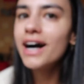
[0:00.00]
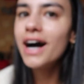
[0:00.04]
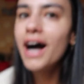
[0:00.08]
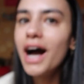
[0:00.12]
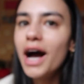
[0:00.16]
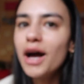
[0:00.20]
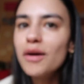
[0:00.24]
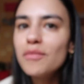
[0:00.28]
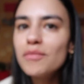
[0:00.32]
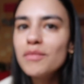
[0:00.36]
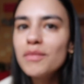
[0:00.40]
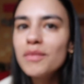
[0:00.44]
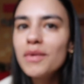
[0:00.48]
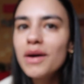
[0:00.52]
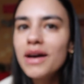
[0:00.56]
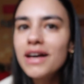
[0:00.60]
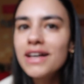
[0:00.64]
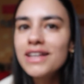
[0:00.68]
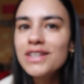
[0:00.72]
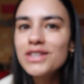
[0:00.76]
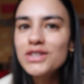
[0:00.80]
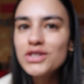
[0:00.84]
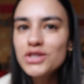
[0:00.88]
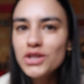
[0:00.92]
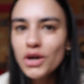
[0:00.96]
I'm
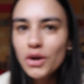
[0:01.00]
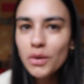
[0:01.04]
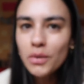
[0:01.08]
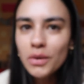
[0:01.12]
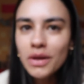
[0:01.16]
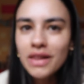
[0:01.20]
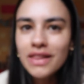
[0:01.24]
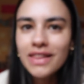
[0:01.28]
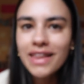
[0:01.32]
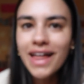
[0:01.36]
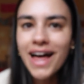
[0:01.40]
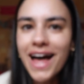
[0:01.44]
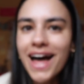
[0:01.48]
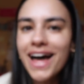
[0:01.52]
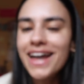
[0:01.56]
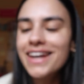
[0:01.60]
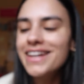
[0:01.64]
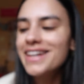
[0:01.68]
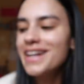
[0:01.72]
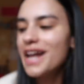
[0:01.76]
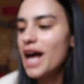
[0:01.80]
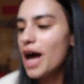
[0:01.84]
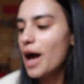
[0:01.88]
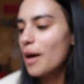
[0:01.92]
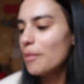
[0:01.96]
so glad
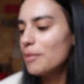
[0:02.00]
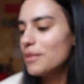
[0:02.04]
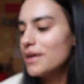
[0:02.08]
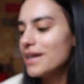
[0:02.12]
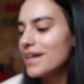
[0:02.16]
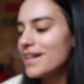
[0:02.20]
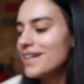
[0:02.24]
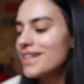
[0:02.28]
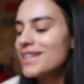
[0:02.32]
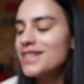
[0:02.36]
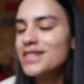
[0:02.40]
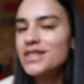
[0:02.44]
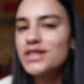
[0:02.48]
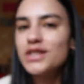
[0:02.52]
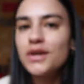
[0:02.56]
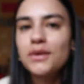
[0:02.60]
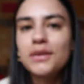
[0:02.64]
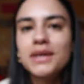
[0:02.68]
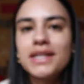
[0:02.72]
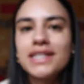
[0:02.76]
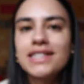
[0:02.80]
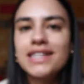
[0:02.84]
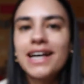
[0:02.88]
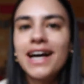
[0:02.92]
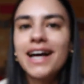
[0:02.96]
and happy, and it's so
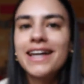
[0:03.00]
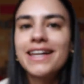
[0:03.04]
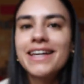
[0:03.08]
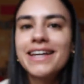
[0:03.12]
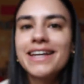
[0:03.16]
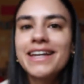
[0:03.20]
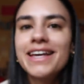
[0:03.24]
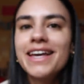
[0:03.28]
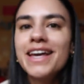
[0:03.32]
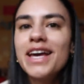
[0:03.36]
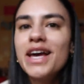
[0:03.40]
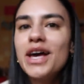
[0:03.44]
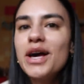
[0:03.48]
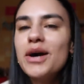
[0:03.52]
exciting,